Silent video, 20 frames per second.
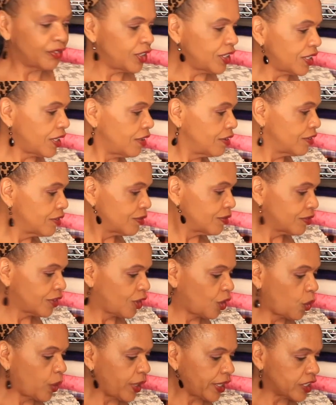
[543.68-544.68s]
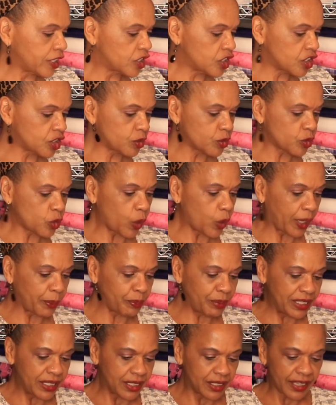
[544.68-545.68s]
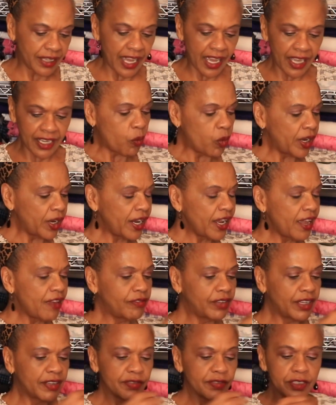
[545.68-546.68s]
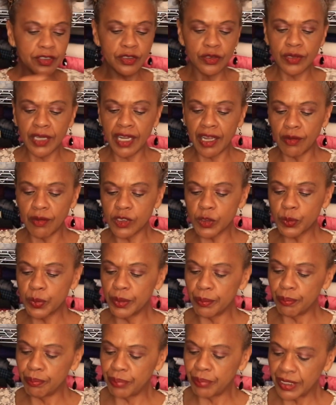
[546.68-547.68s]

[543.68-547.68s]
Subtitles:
you a quick peek of that. What I have left to do now is put